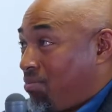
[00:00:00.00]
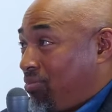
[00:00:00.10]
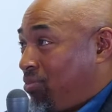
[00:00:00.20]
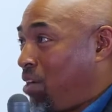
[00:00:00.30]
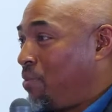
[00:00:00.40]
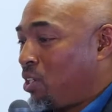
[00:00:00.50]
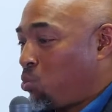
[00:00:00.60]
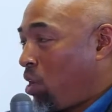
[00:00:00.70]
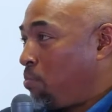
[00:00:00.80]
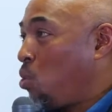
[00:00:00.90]
right? Because
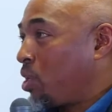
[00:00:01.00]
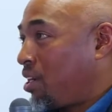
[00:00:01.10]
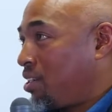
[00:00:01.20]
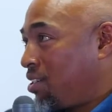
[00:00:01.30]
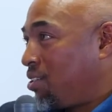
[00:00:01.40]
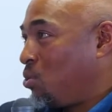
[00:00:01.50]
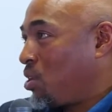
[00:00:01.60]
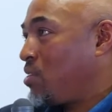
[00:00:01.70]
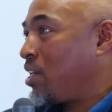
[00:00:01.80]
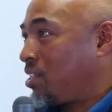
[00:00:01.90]
we're a border all
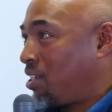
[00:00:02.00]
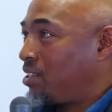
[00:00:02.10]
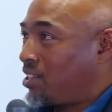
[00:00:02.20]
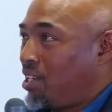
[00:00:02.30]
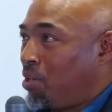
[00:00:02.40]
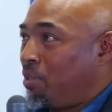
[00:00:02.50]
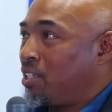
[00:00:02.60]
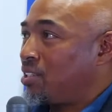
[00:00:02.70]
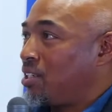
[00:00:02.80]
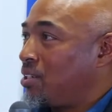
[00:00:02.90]
around now. Get what I mean?
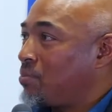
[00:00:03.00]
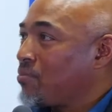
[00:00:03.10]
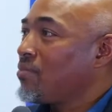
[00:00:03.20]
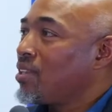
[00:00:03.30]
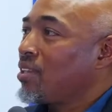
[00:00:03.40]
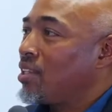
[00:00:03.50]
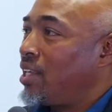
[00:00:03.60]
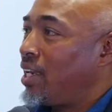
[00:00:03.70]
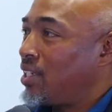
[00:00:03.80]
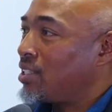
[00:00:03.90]
So,
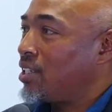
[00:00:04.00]
Yeah, so